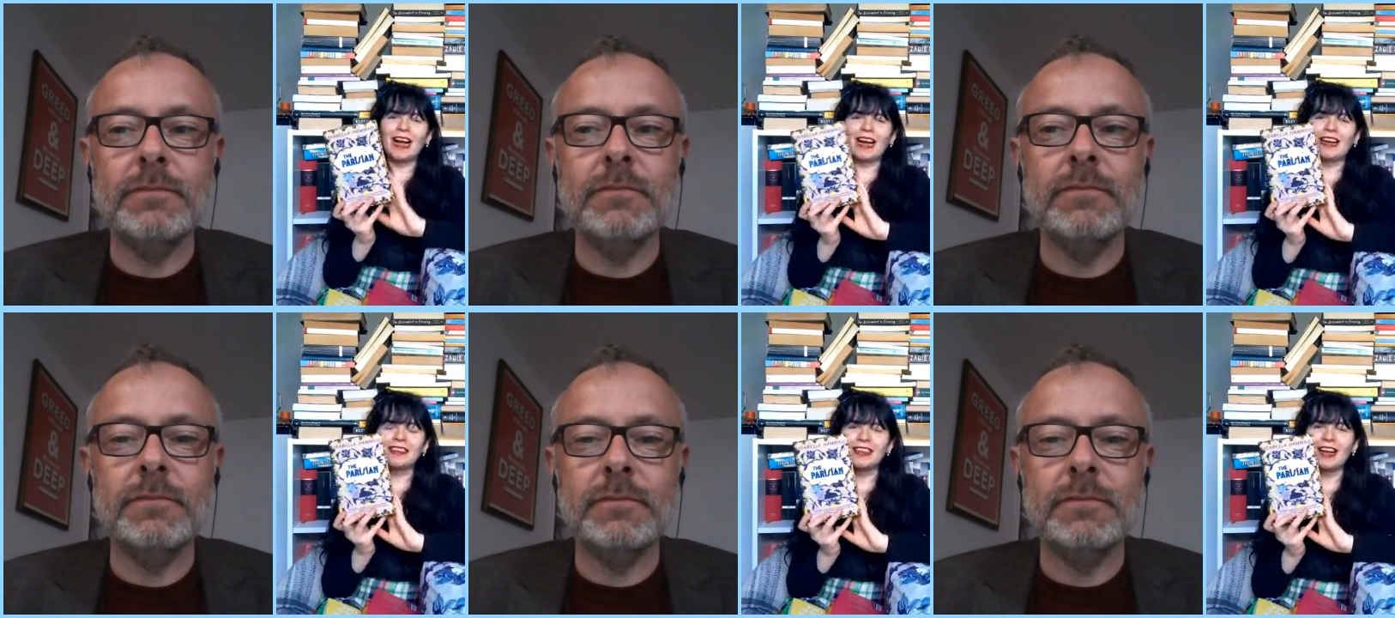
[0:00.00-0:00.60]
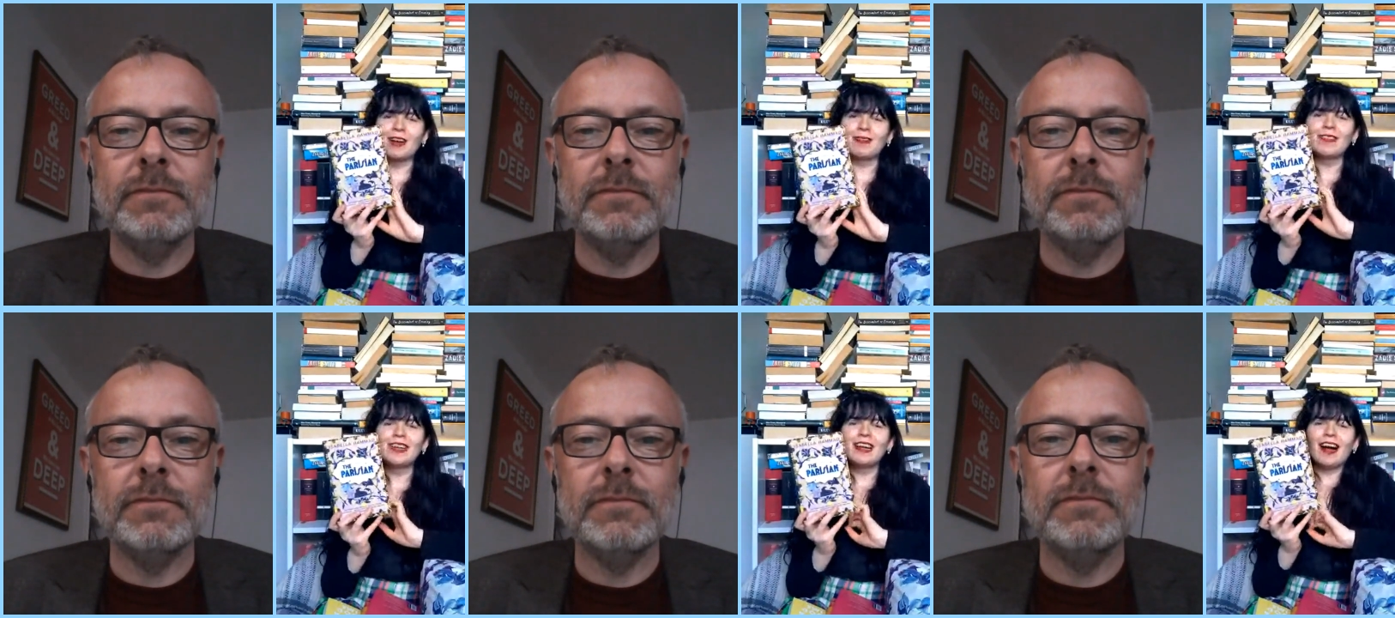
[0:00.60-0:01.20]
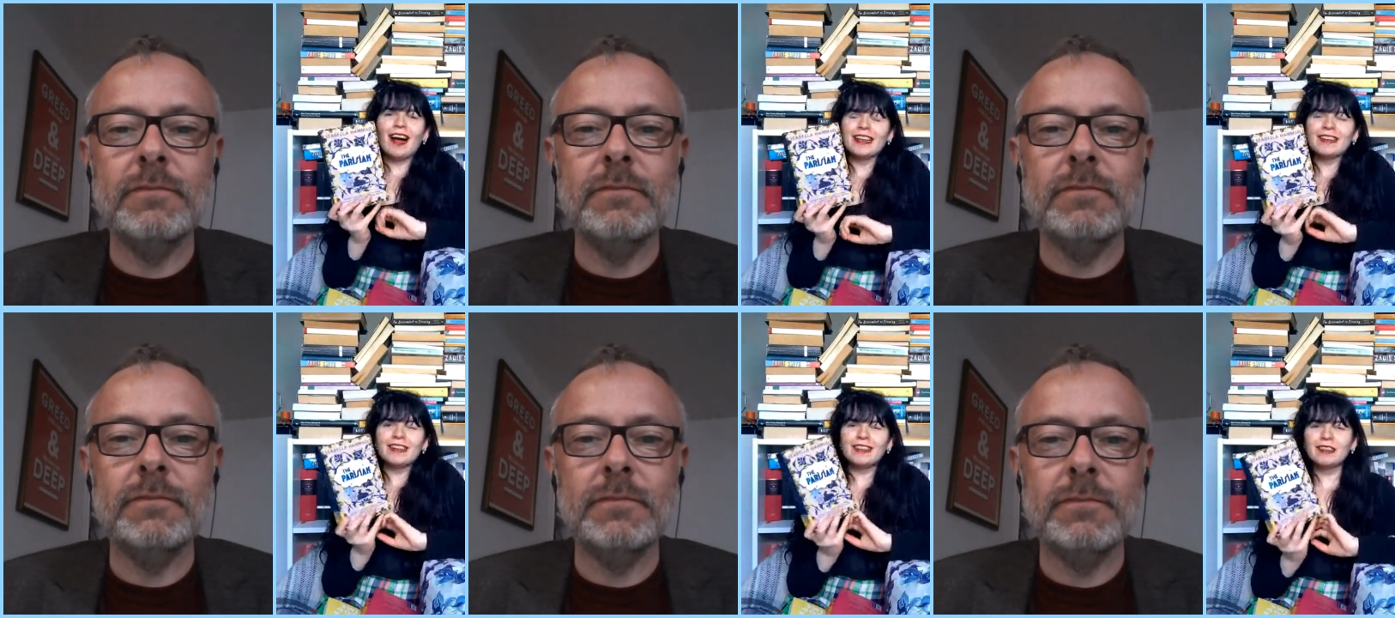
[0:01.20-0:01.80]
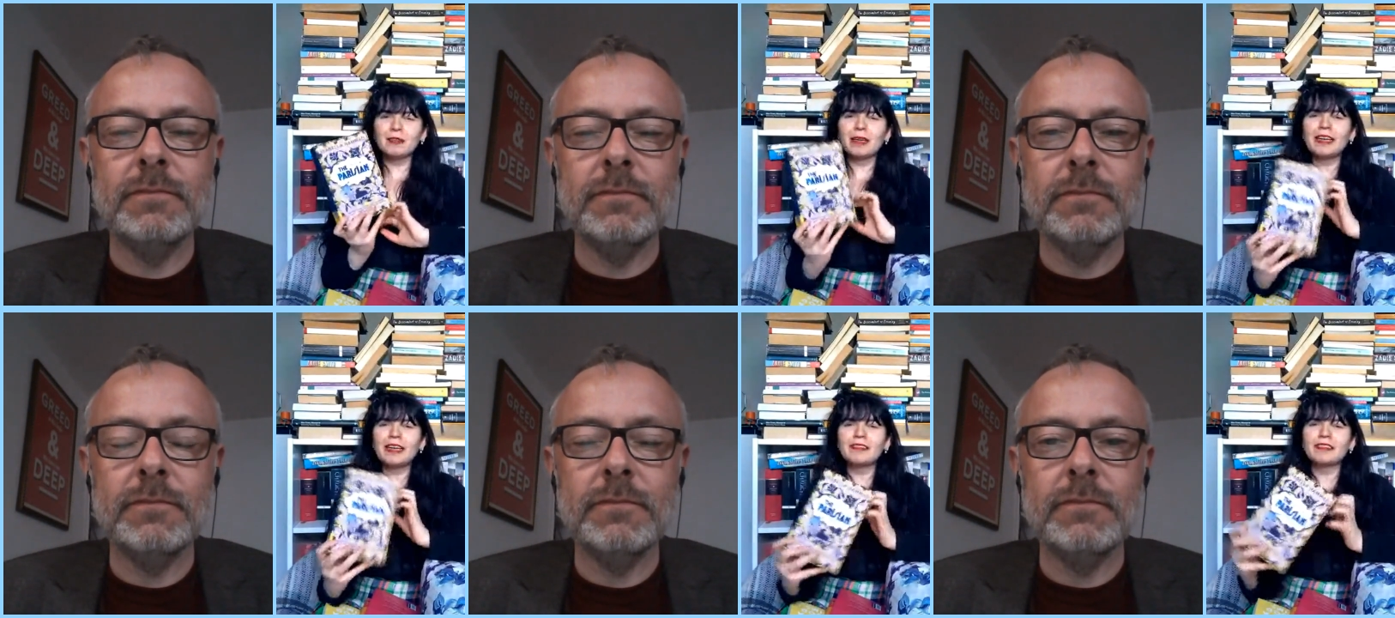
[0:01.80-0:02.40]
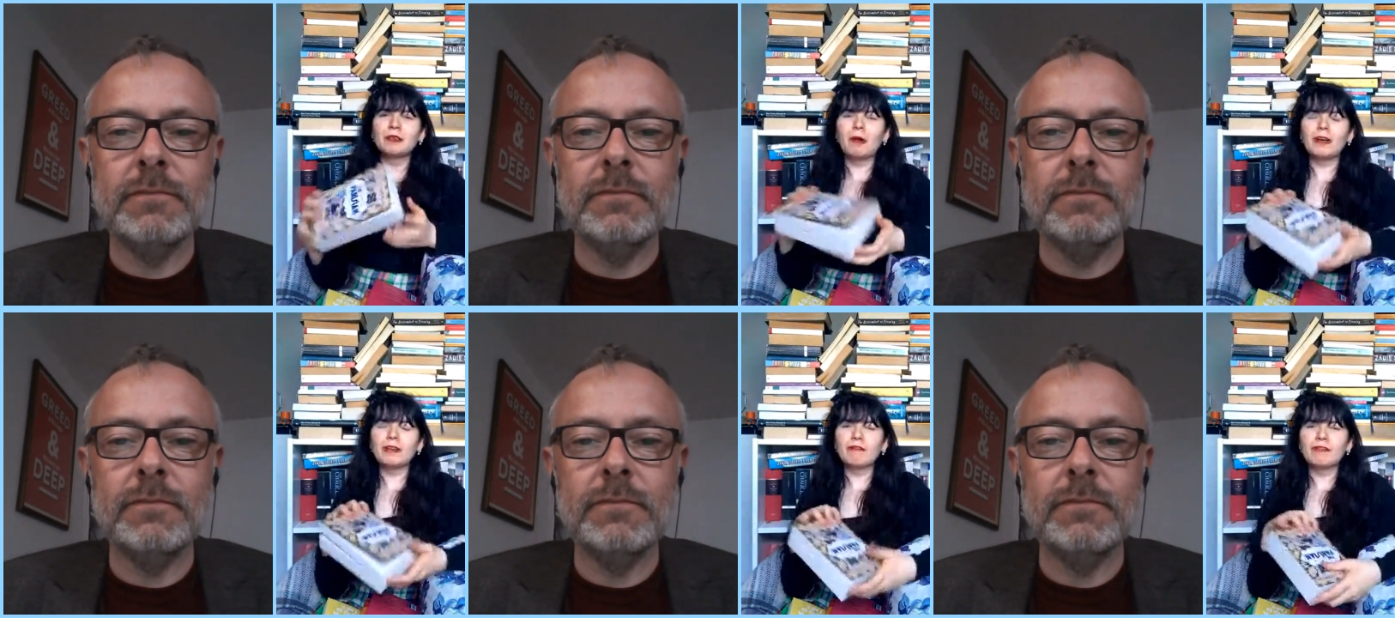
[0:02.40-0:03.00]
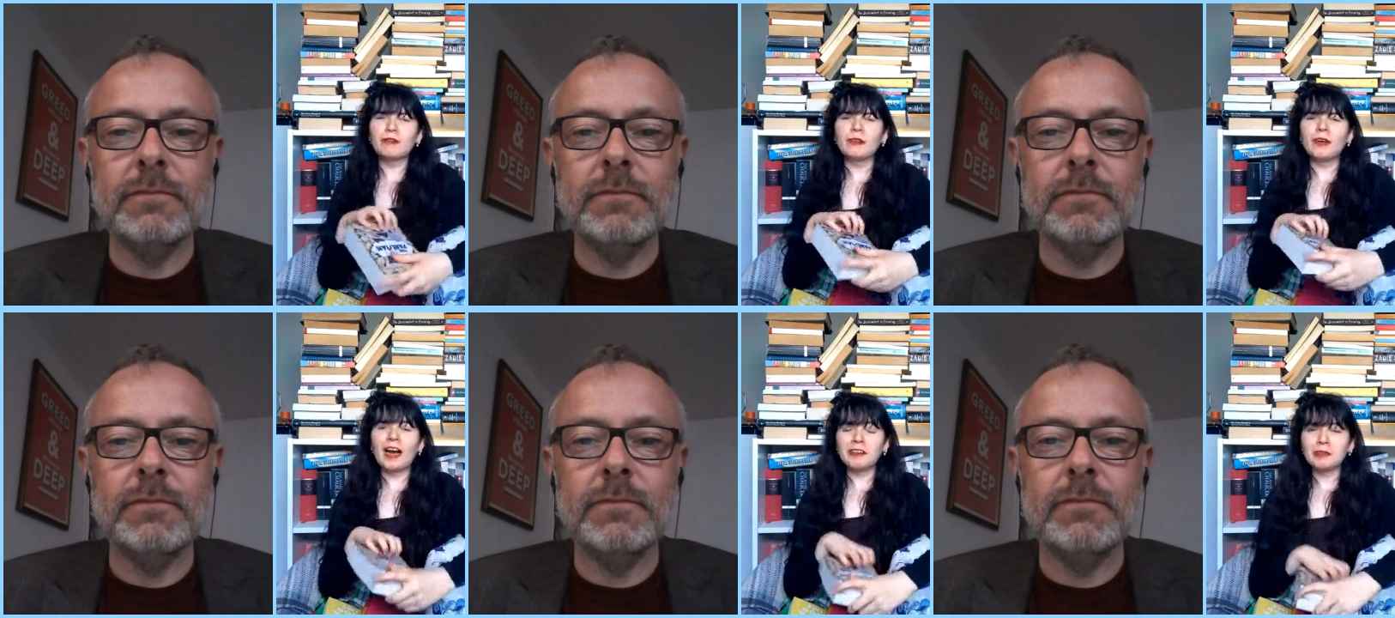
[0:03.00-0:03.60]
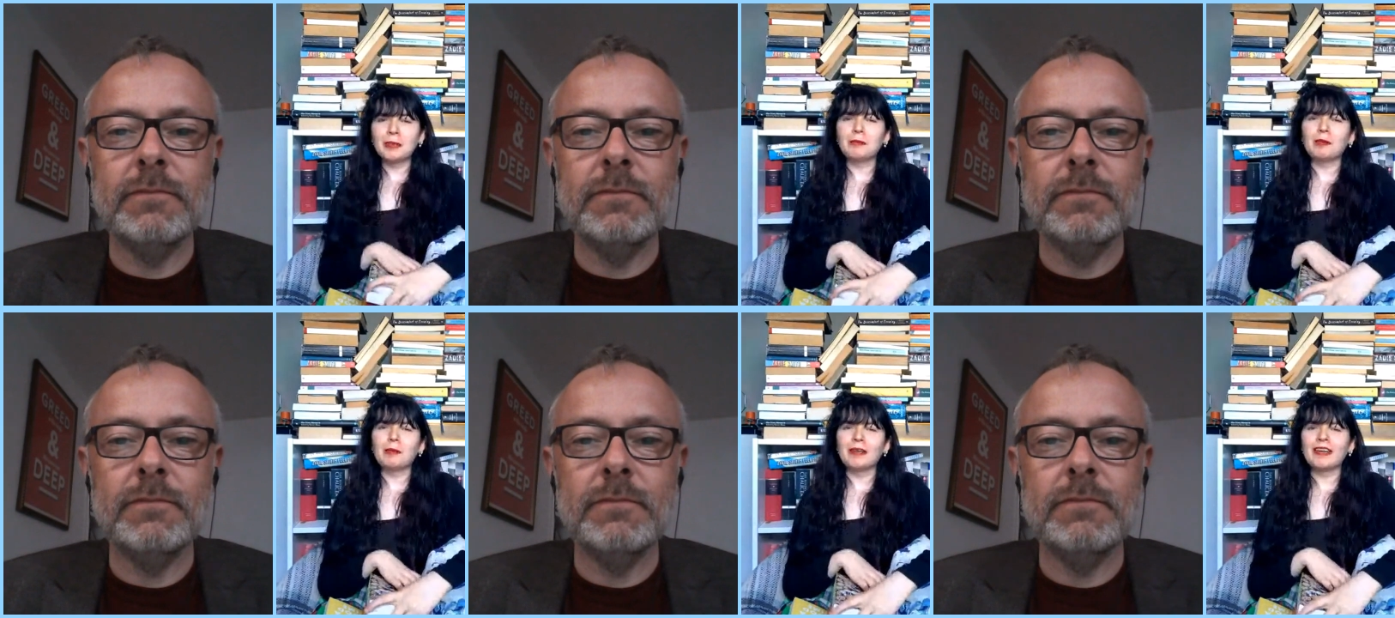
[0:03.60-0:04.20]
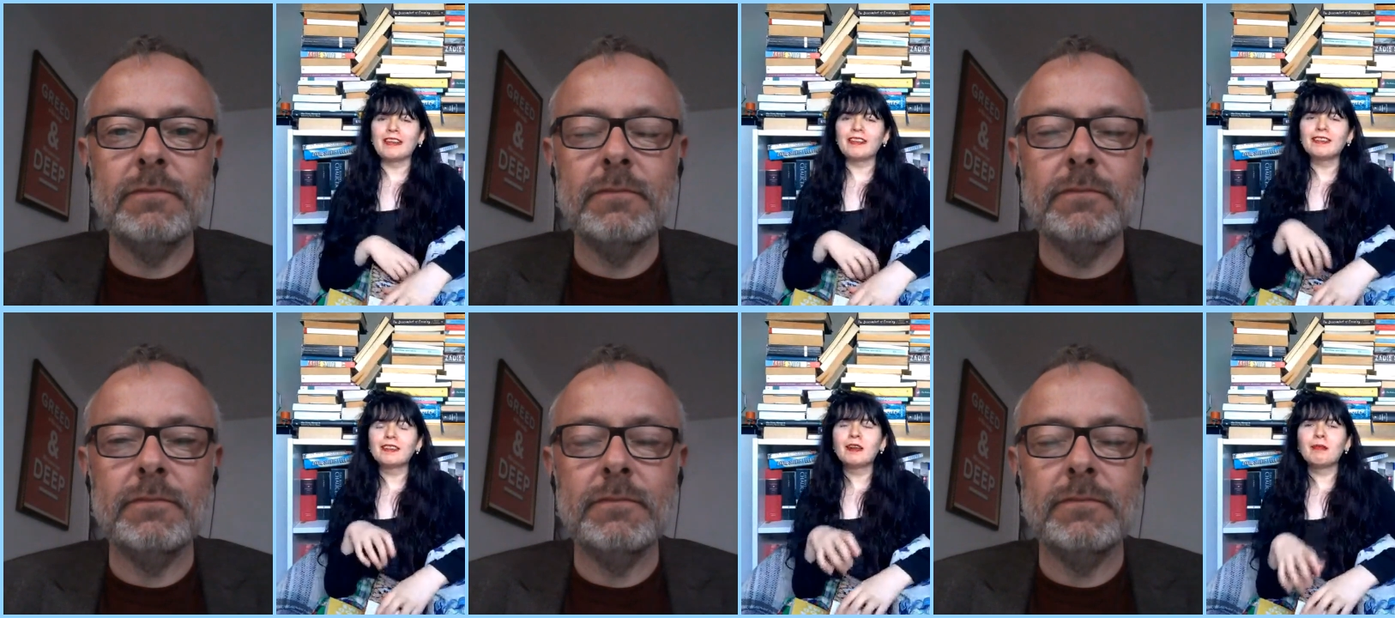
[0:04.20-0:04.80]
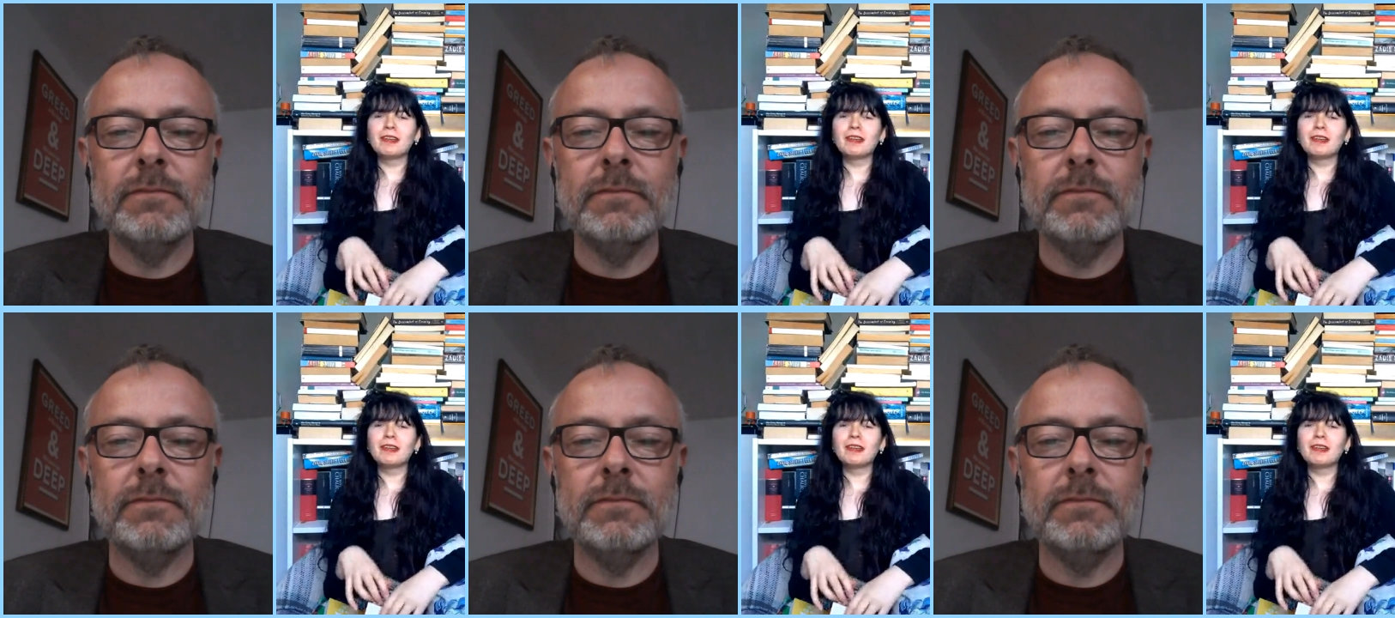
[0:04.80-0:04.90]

Speaker 1: Hammad. Um, I think this is a really interesting one for Irish people because